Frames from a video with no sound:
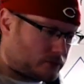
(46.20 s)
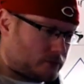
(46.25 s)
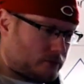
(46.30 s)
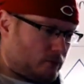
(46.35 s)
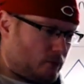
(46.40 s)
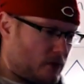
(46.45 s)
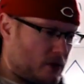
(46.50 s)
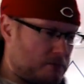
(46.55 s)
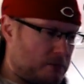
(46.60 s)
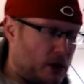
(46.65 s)

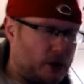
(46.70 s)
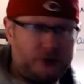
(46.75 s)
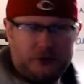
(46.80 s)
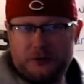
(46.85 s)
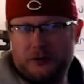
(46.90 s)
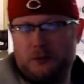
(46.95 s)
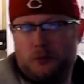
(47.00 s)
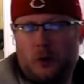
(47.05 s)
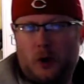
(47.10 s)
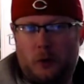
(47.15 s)
Most
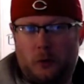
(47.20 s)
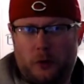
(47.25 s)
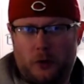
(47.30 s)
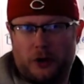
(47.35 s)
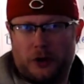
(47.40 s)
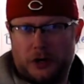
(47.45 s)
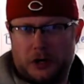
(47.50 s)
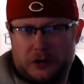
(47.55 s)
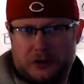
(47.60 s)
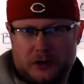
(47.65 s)
of what we're
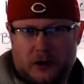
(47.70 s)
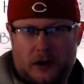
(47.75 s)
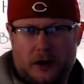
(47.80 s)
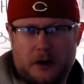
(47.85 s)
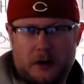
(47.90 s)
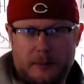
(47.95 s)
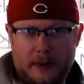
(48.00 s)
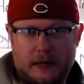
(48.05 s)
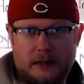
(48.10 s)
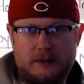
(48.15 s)
going to talk
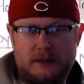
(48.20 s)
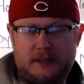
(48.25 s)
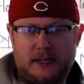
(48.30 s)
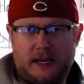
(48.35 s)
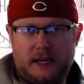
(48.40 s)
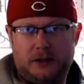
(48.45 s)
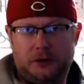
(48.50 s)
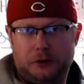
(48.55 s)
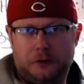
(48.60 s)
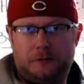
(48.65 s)
about today
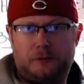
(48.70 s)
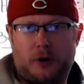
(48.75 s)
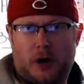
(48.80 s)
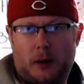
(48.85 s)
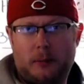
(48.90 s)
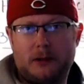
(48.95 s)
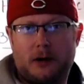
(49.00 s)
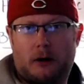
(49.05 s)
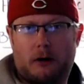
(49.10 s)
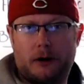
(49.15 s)
you've
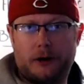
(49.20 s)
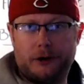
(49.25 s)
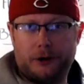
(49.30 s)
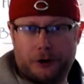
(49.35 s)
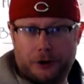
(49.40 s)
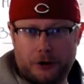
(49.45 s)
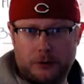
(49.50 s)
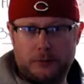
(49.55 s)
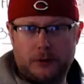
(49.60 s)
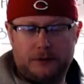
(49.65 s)
probably already
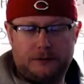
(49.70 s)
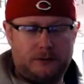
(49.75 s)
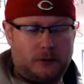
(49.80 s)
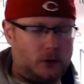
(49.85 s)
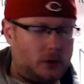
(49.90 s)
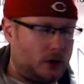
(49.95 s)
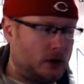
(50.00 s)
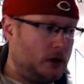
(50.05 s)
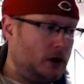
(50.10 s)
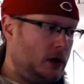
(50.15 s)
heard
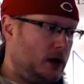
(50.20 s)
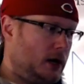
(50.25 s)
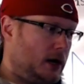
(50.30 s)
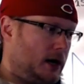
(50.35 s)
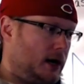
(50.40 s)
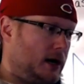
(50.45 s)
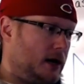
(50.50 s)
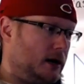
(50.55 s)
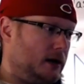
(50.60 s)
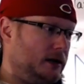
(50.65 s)
before,
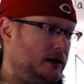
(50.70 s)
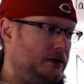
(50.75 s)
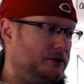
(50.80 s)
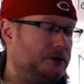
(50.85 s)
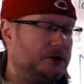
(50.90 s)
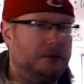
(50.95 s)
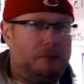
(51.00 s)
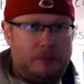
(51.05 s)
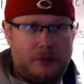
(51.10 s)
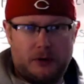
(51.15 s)
either
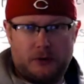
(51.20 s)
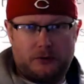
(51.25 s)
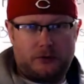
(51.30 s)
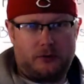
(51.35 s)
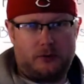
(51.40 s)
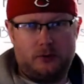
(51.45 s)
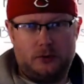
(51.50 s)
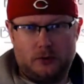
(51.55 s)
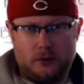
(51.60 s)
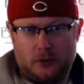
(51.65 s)
in middle
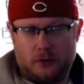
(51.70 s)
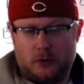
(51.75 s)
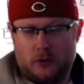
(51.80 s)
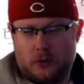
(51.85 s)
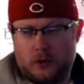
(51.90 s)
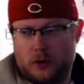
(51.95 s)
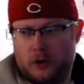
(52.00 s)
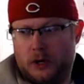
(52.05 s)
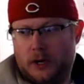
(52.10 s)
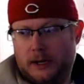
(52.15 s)
school
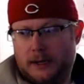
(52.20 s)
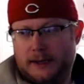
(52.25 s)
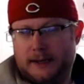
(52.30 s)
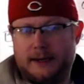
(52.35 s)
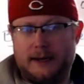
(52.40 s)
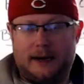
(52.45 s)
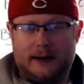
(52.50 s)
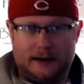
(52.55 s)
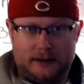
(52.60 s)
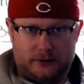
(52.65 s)
or in
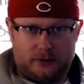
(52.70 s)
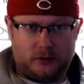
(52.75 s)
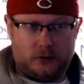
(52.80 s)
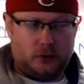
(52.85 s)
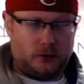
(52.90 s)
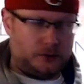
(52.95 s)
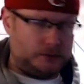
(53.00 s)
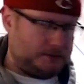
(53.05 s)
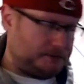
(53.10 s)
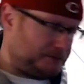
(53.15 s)
high
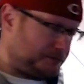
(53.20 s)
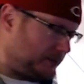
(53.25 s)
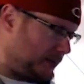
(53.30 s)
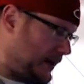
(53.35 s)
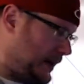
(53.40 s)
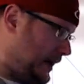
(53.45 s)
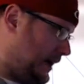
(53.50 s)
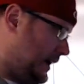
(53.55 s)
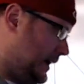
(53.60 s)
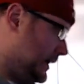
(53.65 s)
school.
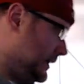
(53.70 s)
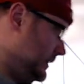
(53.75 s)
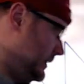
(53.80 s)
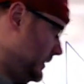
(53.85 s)
And